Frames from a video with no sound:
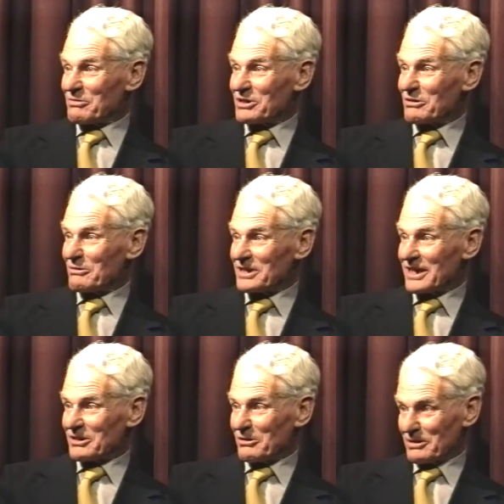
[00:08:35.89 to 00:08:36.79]
was always
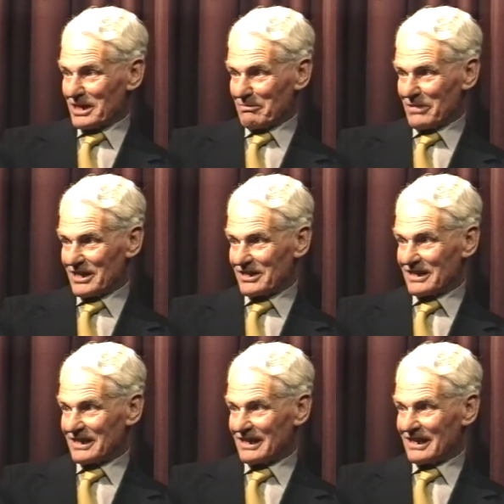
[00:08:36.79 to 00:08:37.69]
is always
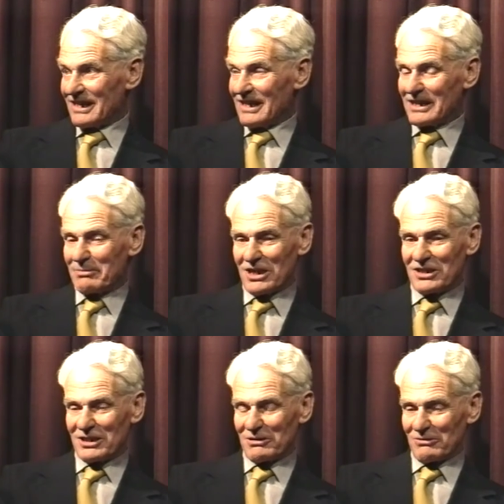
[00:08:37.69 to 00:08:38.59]
unpleasant. Yes.
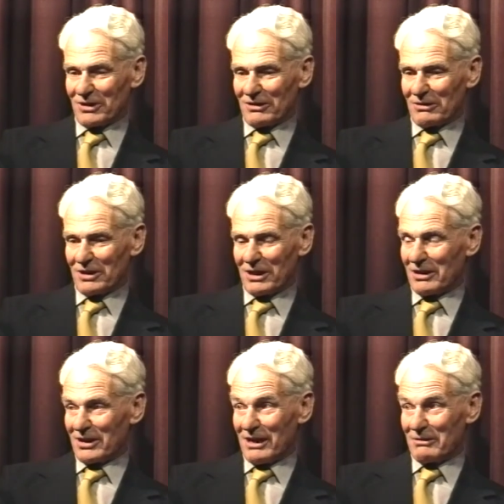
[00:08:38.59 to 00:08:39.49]
Especially as you know, they,
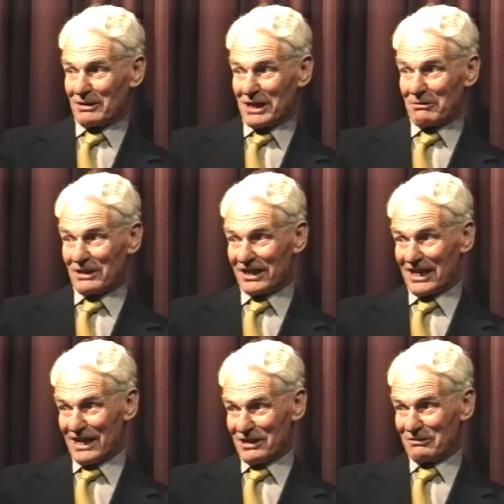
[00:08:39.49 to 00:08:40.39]
they were equally
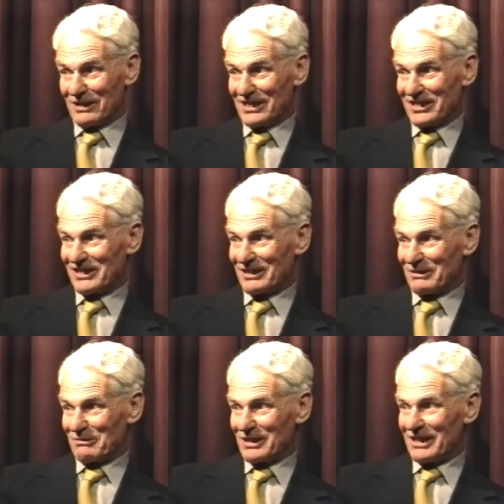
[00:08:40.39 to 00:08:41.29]
kind to us
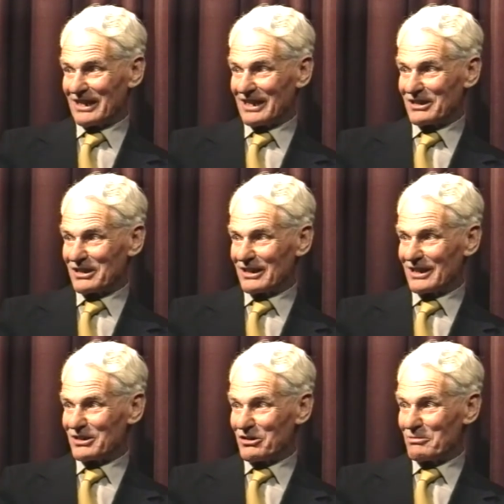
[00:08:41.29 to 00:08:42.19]
as we as,
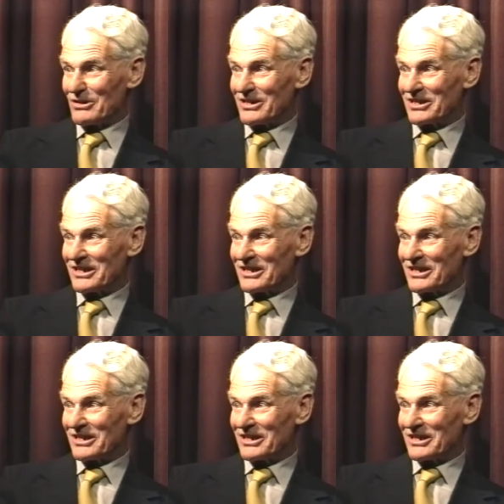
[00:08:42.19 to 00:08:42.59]
as new boys.